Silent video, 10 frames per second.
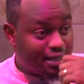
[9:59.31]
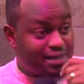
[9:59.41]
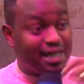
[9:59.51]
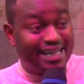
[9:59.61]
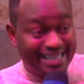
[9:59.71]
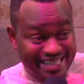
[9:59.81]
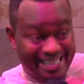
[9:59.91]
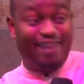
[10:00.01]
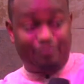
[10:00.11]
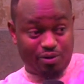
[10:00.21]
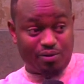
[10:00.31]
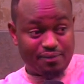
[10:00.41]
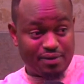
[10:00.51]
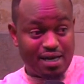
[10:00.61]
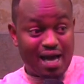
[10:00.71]
the devil
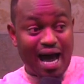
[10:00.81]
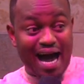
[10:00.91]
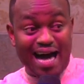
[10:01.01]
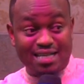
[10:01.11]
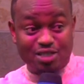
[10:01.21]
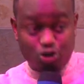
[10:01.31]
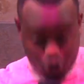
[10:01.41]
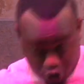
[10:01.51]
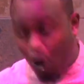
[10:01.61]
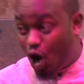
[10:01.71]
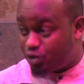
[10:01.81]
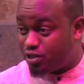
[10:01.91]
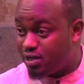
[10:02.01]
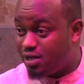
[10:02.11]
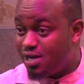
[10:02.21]
has sought
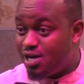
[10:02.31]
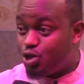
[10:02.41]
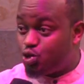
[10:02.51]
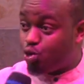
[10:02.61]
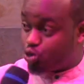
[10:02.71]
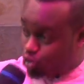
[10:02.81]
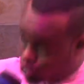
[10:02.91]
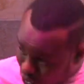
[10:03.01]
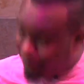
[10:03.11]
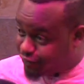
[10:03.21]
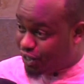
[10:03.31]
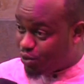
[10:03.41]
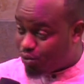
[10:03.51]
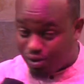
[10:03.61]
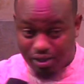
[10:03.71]
to sift
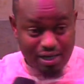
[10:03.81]
you